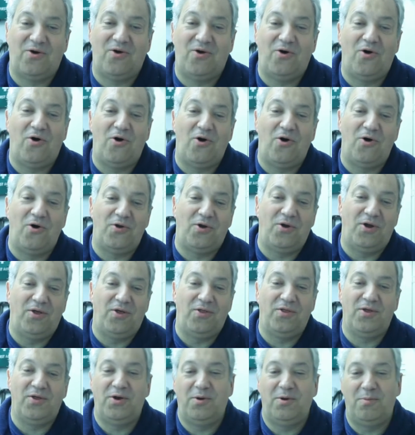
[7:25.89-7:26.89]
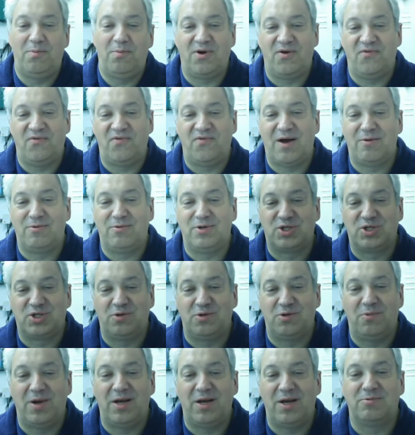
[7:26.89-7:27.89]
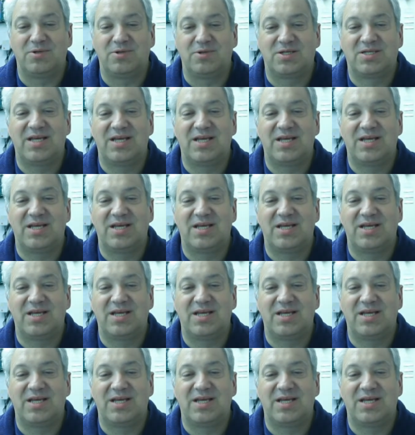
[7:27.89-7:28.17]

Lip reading: on the number of hours and when it was